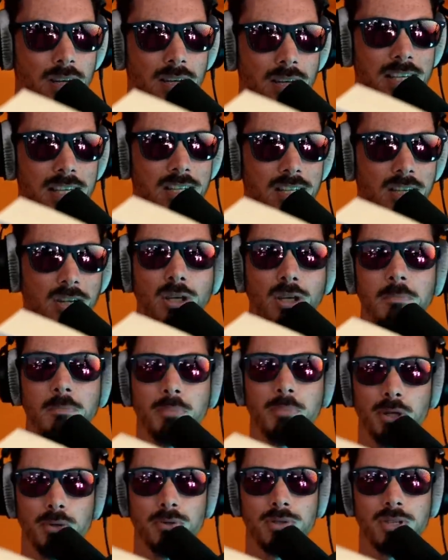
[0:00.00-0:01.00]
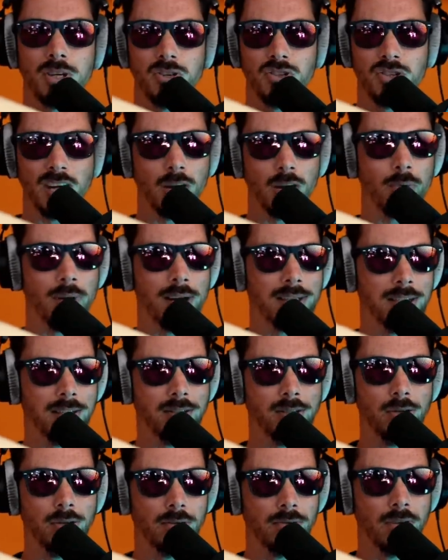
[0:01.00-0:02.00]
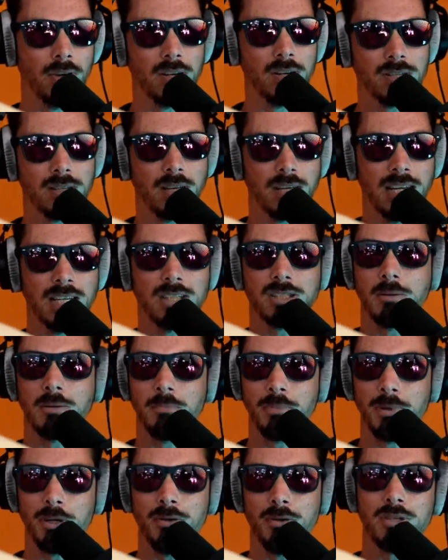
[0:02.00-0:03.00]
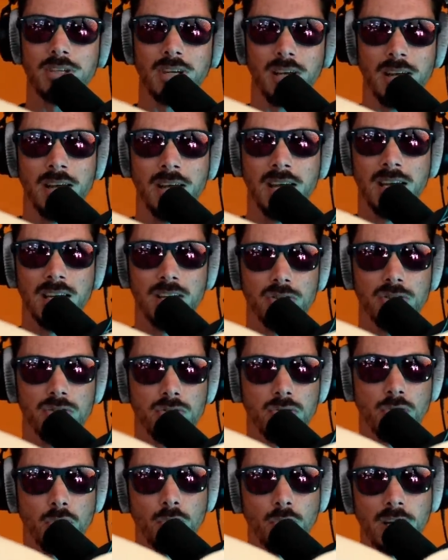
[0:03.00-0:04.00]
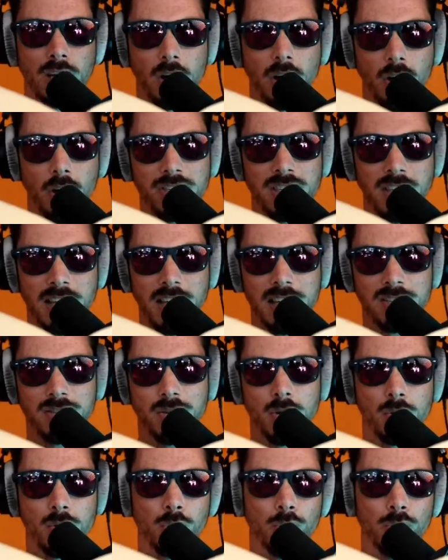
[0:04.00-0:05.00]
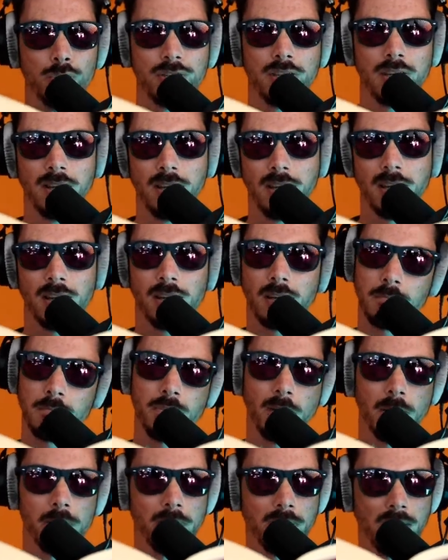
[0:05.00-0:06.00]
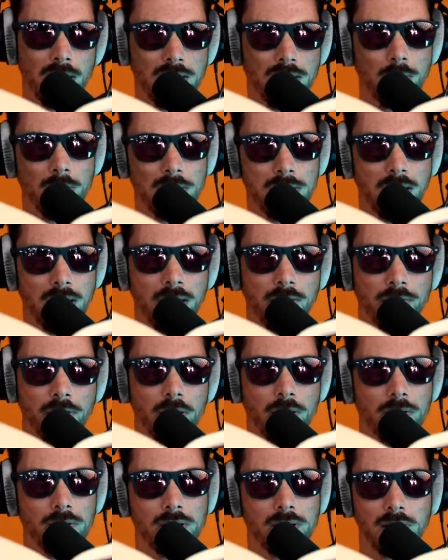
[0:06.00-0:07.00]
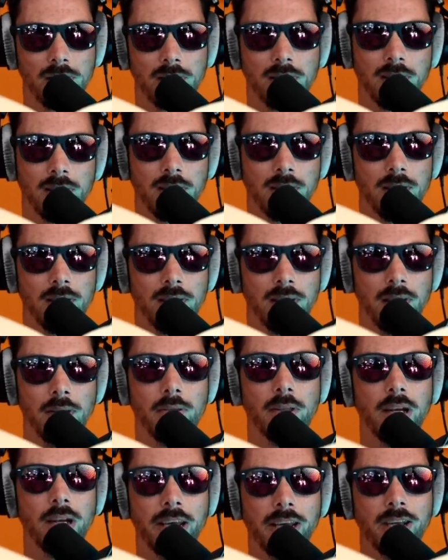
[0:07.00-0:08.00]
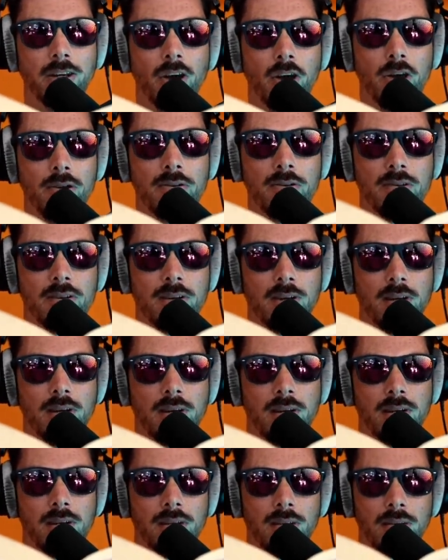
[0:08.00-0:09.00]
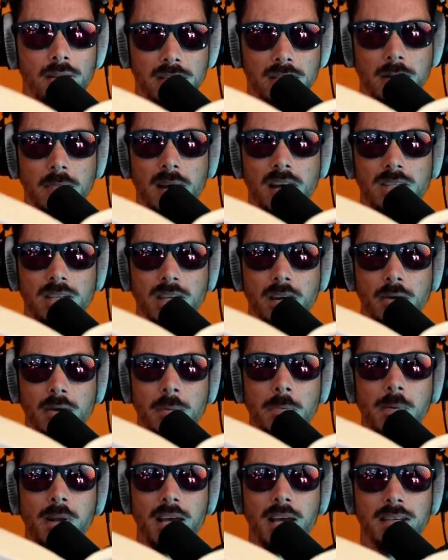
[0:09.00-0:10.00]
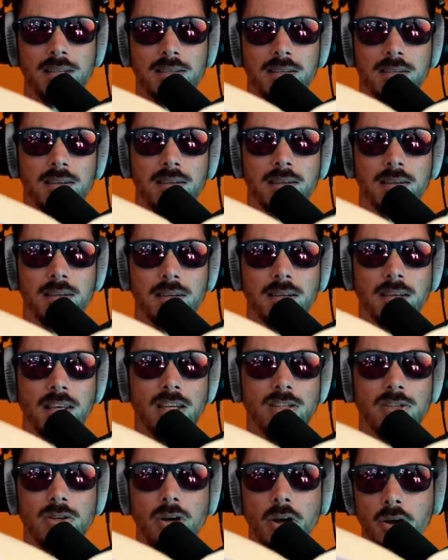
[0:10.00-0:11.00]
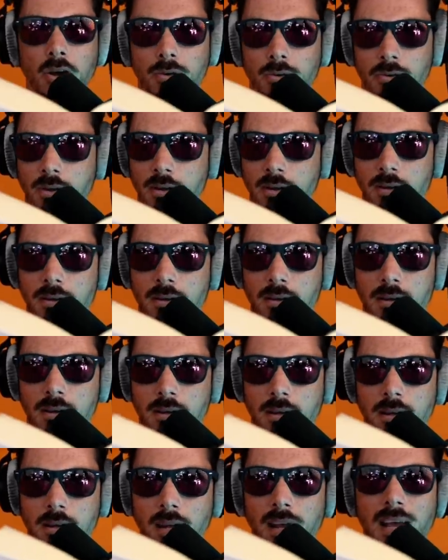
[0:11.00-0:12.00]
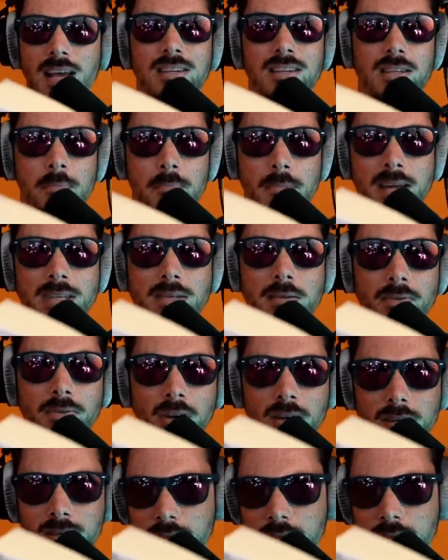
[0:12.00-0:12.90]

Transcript: He's in a computer-generated universe that his computer is drawing onto his goggles and pumping into his earphones. In the lingo, this imaginary place is known as the Metaverse.